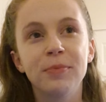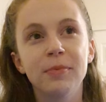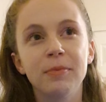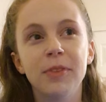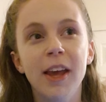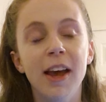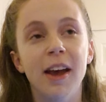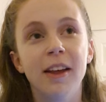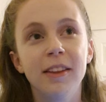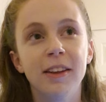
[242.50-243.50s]
Yeah,
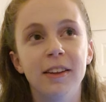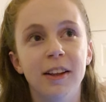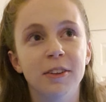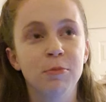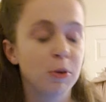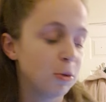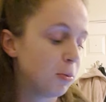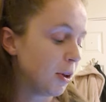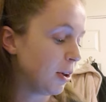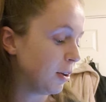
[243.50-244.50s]
I think that's
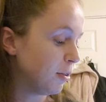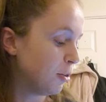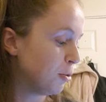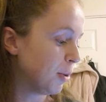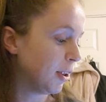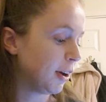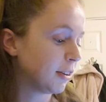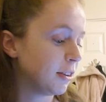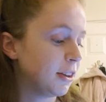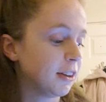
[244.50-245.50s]
probably all my
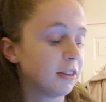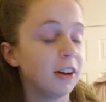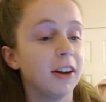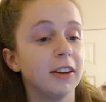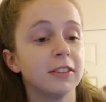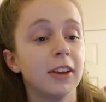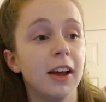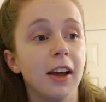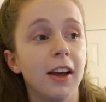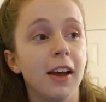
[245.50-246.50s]
likes and dislikes.
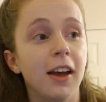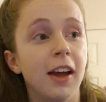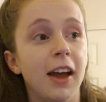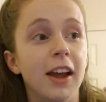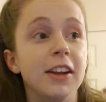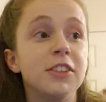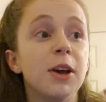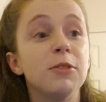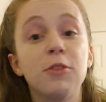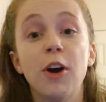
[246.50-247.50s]
And in
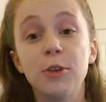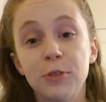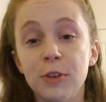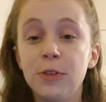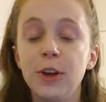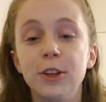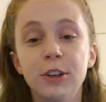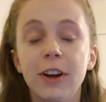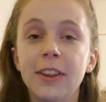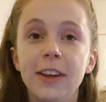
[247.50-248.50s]
terms of hopes for the
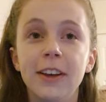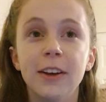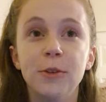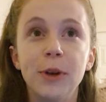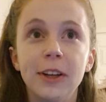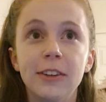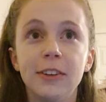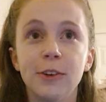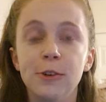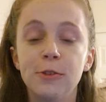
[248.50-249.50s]
future, I think it'll be to
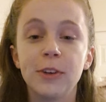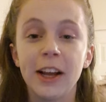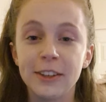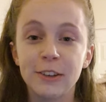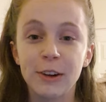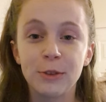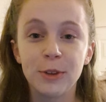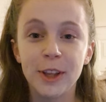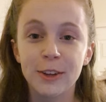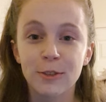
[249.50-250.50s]
sort of get to grips
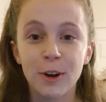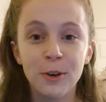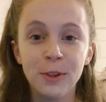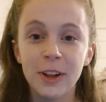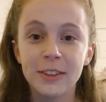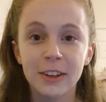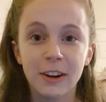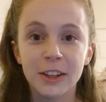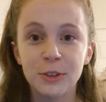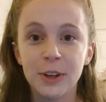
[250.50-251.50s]
with this role as a
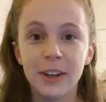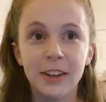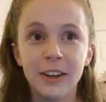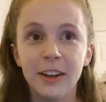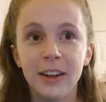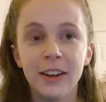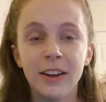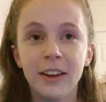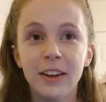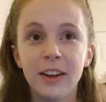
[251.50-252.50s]
graduate and
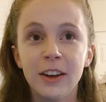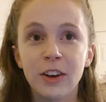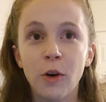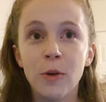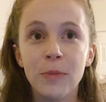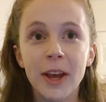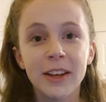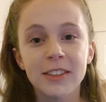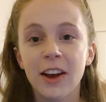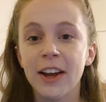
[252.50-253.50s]
go on being
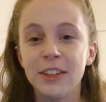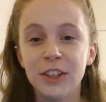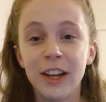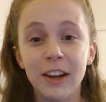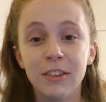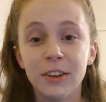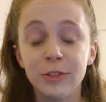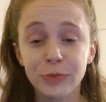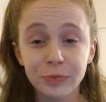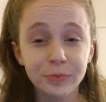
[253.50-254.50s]
a site engineer and
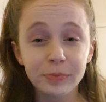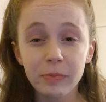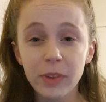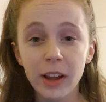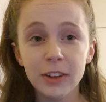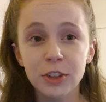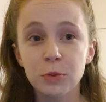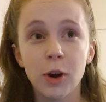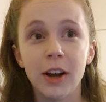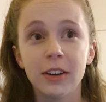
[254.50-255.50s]
just
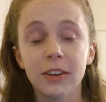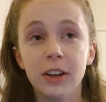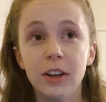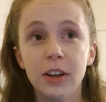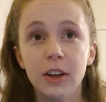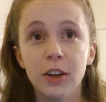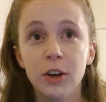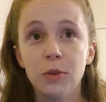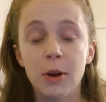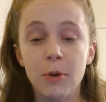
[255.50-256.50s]
work
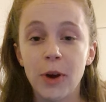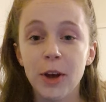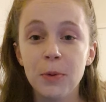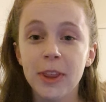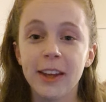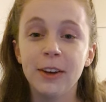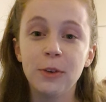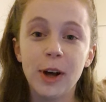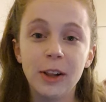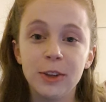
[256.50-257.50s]
my way up, I think,
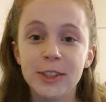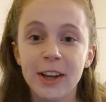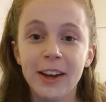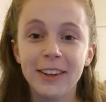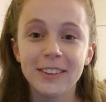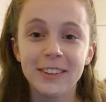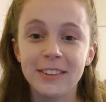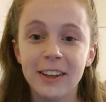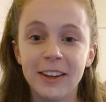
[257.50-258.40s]
while on site, because it's